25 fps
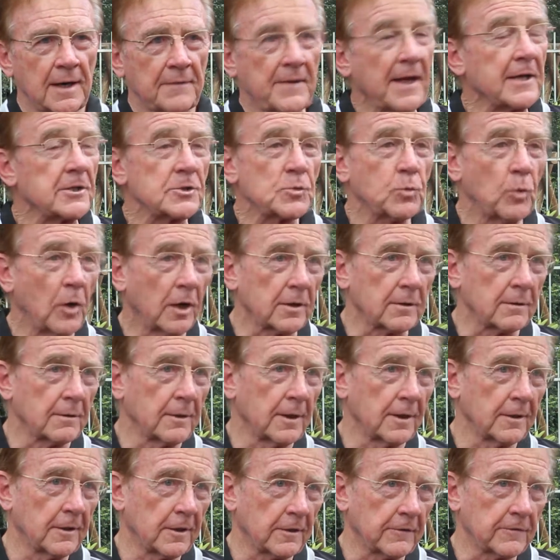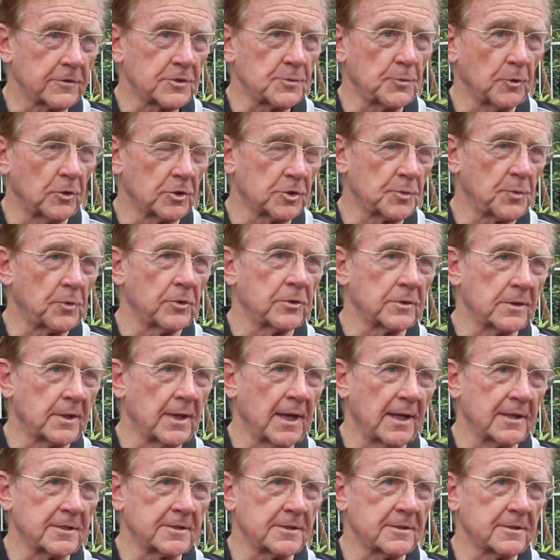Uh, that's what a lot of sports
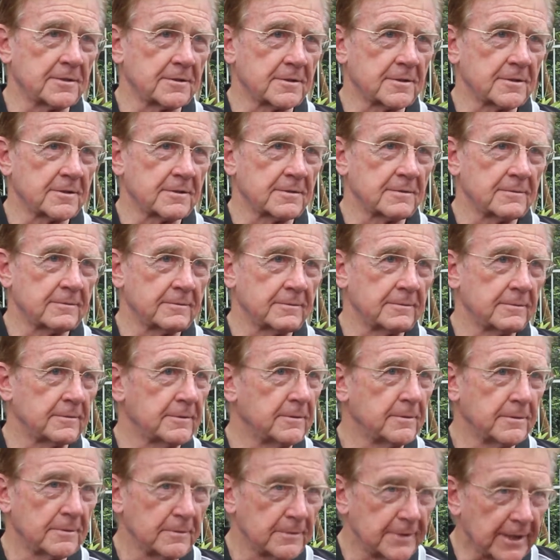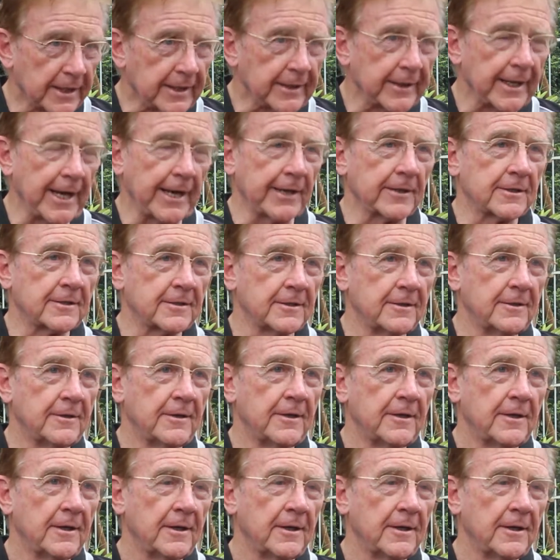broadcasters neglect.